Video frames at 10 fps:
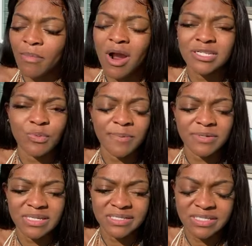Mars
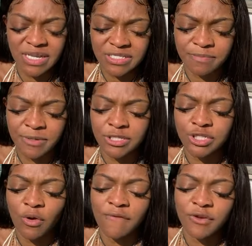represents discipline.
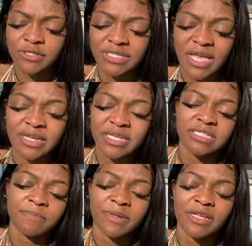So, if you're staying
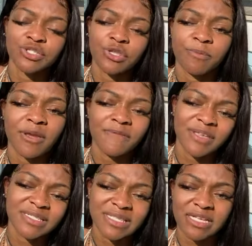disciplined to the
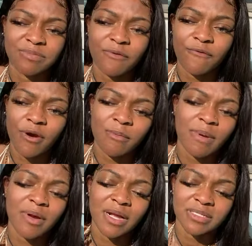previous things before,
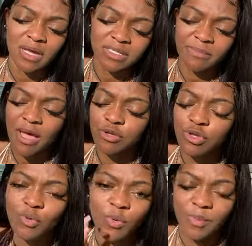remember I talked about,
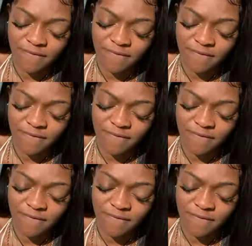you will be